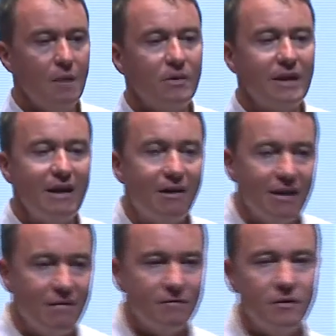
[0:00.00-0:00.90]
but they are
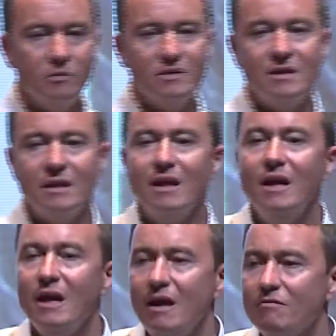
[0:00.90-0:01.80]
influencing
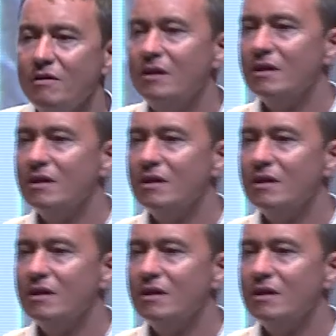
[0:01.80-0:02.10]
every